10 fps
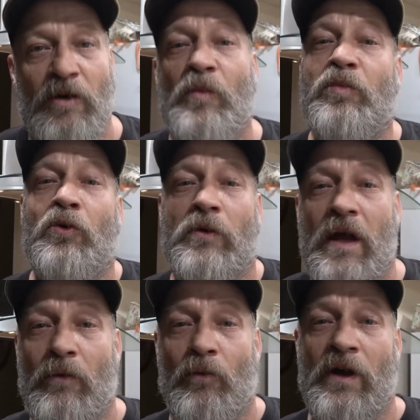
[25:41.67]
pull it
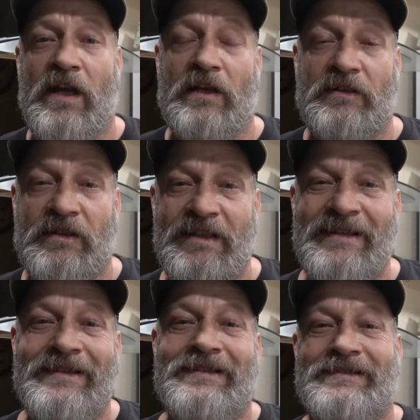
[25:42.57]
out and weigh it
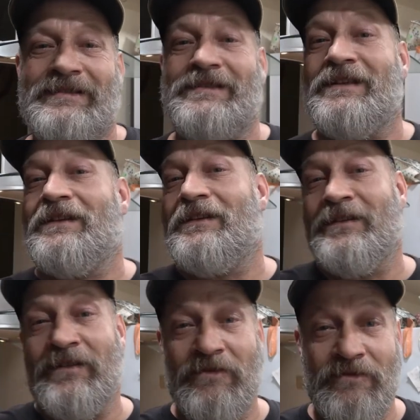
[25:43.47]
then take
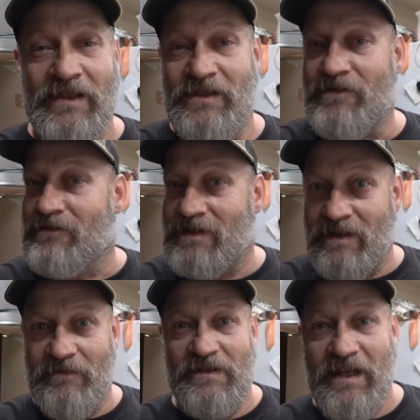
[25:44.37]
another t-shirt
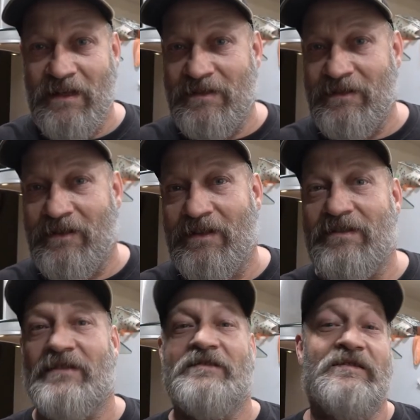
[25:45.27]
same exact
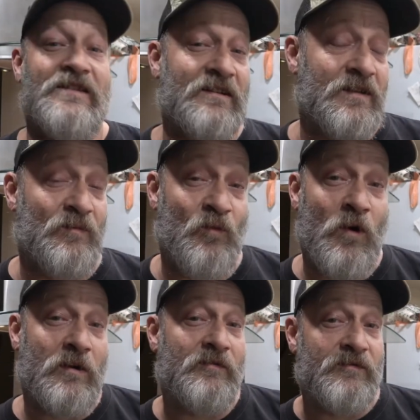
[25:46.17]
size dunk it in
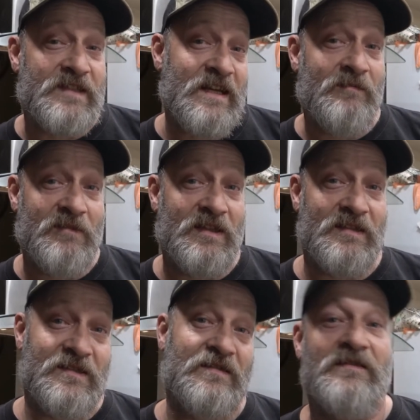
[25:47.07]
water for 10
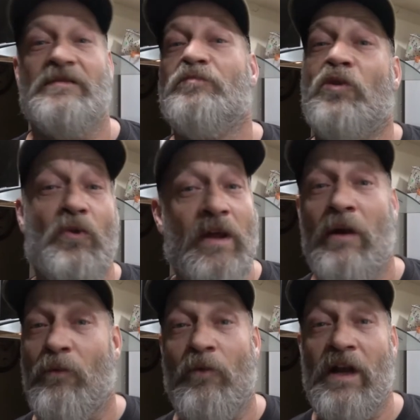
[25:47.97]
minutes pull it
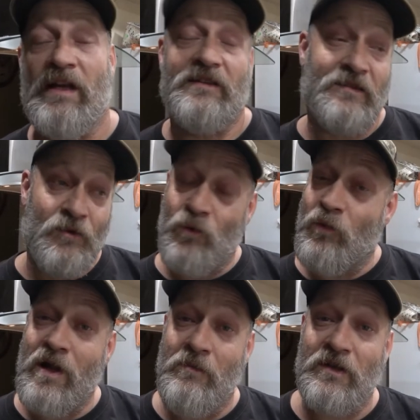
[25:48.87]
out and weigh it they're going to
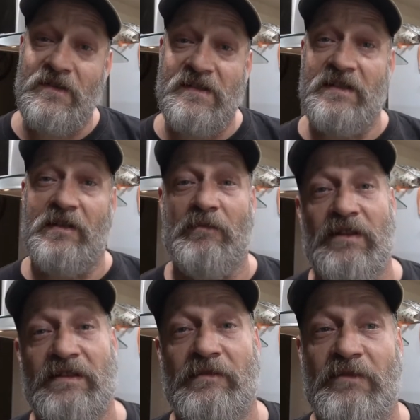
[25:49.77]
weigh about the same he
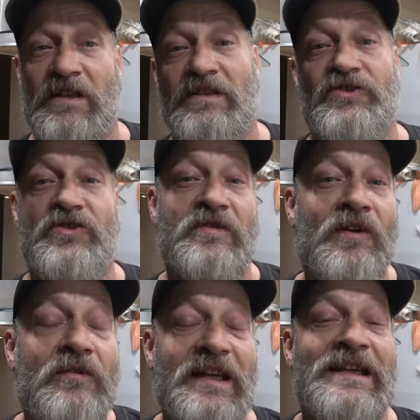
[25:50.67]
said because you can
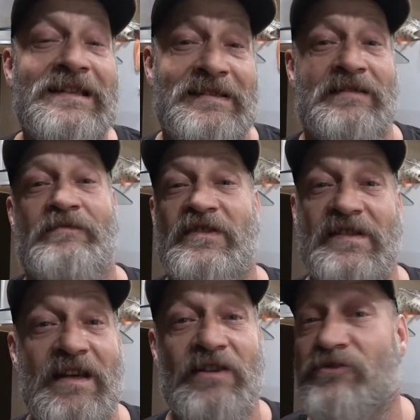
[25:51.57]
only get something
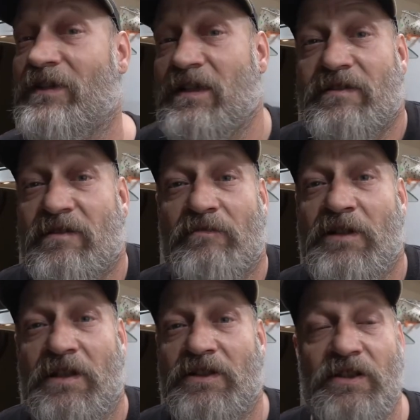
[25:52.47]
saturated so
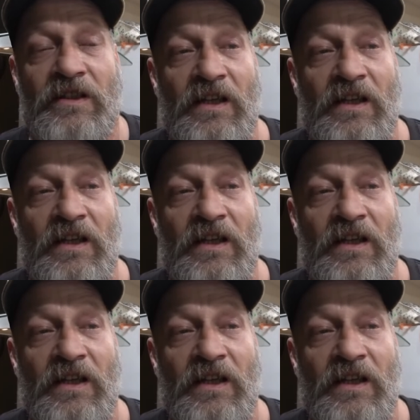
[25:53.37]
much